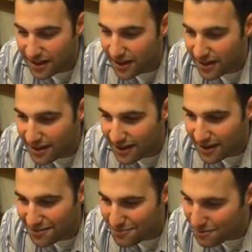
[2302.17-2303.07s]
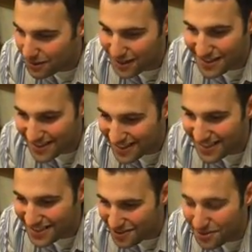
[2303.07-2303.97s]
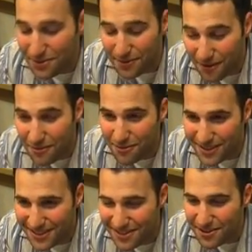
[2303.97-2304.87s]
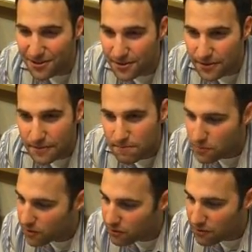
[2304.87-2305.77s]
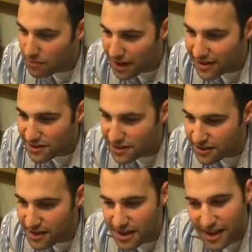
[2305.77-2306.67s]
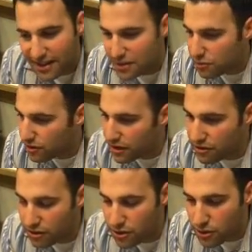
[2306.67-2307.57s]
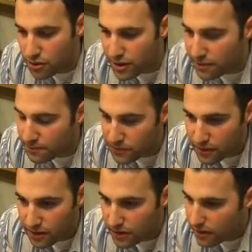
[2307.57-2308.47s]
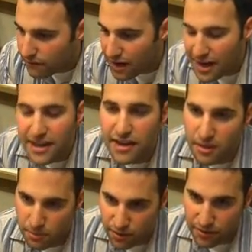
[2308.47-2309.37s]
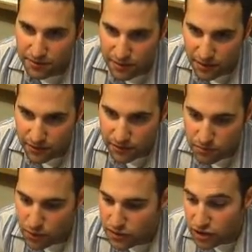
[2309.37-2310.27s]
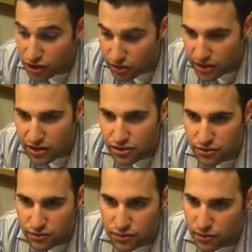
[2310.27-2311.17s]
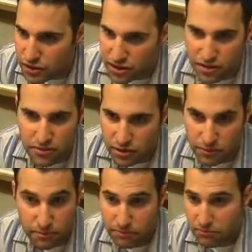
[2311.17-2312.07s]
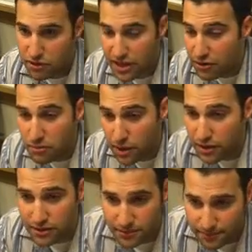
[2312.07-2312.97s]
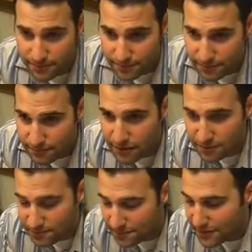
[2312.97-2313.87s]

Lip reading: And we realized that it's useful for everyone, so we packaged it. And this will look at your code and find any number of both security issues or just standard bugs. Right.